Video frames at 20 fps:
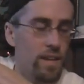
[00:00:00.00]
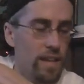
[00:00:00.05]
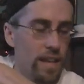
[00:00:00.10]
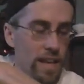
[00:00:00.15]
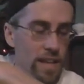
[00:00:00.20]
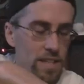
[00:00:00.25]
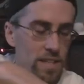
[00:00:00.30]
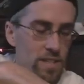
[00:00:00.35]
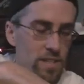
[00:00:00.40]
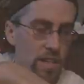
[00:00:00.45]

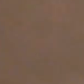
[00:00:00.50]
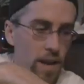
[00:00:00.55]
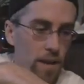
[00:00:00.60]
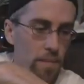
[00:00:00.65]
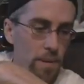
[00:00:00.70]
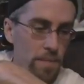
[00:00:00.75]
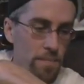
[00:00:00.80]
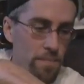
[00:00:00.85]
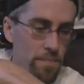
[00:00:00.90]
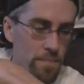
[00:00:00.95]
ladies and
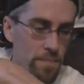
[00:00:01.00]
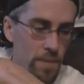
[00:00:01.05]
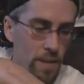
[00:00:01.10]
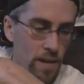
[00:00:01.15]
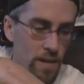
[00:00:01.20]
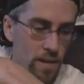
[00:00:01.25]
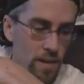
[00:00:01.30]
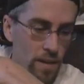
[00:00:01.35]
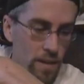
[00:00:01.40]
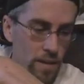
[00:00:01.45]
gentlemen,
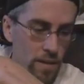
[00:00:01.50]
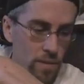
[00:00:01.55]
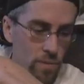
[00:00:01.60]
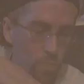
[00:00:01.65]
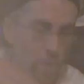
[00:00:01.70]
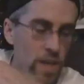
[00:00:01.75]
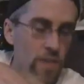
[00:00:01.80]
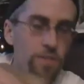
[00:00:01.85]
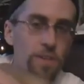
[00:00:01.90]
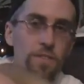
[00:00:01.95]

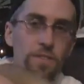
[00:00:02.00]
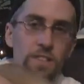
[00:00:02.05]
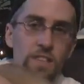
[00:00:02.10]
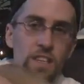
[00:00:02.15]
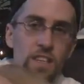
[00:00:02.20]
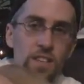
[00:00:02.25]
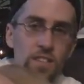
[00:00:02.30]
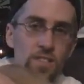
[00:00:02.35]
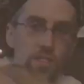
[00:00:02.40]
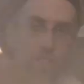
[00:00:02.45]
Week
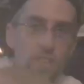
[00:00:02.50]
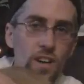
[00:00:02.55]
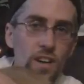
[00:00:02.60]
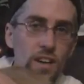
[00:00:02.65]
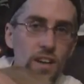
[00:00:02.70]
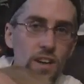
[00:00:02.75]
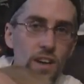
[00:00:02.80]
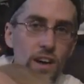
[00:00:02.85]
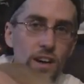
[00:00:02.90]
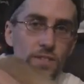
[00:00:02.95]
15
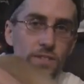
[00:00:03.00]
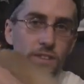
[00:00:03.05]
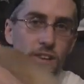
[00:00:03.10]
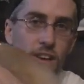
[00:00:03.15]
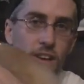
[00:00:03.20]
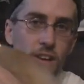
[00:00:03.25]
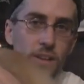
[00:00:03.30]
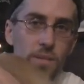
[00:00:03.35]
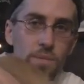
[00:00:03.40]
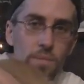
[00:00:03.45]
started off,
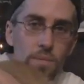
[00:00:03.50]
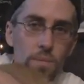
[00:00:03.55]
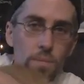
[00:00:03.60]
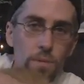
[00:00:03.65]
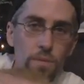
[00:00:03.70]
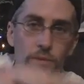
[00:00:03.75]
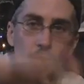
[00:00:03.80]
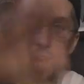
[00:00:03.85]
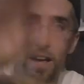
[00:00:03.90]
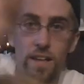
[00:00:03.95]
and
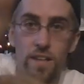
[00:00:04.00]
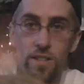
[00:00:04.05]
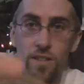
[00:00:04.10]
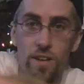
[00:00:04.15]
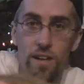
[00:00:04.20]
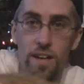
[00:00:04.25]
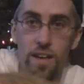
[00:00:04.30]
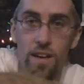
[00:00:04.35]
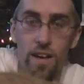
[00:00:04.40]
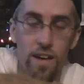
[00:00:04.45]
before I get
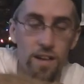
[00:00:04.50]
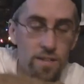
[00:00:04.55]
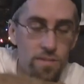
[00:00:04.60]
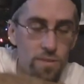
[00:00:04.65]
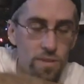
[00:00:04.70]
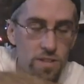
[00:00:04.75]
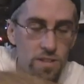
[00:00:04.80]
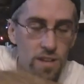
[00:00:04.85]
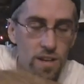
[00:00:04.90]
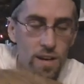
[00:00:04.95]
started here, I
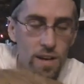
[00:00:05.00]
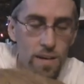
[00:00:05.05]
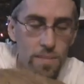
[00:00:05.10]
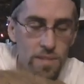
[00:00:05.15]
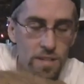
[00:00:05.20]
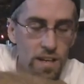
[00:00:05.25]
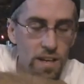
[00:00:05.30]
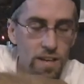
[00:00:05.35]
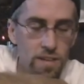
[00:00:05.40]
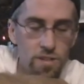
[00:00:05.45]
just want you to know
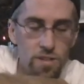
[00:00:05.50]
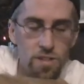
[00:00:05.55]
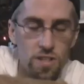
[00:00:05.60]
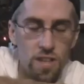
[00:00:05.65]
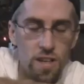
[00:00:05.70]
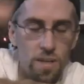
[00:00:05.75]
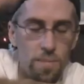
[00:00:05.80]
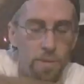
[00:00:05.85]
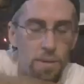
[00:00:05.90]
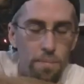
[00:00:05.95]
I'm tired of
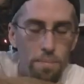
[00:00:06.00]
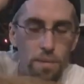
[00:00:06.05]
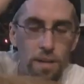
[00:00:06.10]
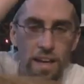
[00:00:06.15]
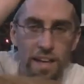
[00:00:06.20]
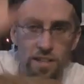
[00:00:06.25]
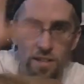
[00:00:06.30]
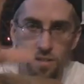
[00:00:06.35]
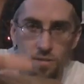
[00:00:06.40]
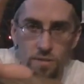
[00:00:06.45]
shit. I'm gonna
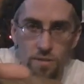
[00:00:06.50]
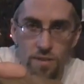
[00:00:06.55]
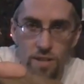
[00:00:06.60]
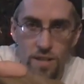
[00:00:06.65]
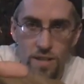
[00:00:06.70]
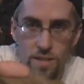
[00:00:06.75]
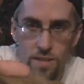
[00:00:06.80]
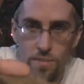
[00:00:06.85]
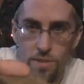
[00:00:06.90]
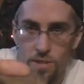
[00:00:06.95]
blast through
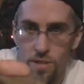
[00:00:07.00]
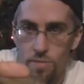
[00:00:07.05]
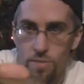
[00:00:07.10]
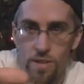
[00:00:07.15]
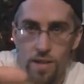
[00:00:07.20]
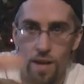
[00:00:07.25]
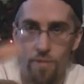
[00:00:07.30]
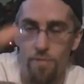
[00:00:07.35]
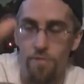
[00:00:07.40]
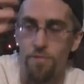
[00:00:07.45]
these. I'm still
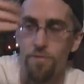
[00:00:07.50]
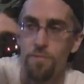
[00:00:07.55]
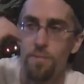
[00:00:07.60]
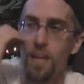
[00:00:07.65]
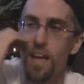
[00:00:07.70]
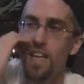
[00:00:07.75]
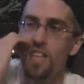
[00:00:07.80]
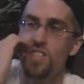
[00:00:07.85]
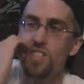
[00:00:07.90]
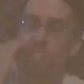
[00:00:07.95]
recovering
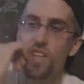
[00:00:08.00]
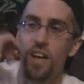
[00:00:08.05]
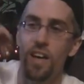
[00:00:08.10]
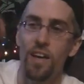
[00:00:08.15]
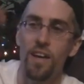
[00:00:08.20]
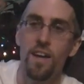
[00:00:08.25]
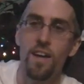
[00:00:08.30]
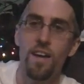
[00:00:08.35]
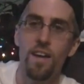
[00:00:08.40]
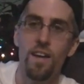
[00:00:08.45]
from last
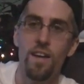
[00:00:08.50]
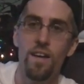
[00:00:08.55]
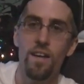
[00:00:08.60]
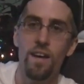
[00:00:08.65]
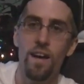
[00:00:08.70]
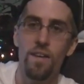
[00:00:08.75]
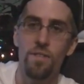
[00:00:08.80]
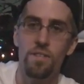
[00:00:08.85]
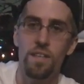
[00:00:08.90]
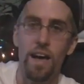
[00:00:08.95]
night.
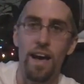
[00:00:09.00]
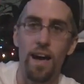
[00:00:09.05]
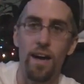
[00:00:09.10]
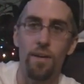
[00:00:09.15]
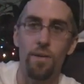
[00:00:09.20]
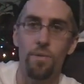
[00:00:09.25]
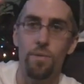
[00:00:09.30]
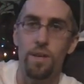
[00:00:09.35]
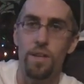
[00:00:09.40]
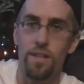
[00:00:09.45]
I was
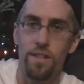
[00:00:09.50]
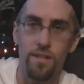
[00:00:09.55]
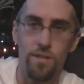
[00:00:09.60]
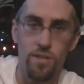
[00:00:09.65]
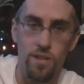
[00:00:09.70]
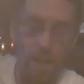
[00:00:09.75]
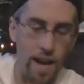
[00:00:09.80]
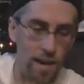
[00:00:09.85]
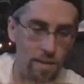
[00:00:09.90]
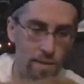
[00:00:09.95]
out with
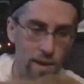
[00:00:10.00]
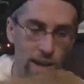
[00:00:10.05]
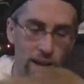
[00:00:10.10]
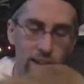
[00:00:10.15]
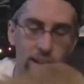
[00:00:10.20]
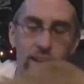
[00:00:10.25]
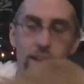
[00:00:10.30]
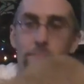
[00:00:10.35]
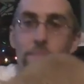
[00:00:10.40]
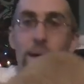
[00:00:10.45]
Giant
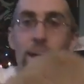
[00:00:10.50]
Riella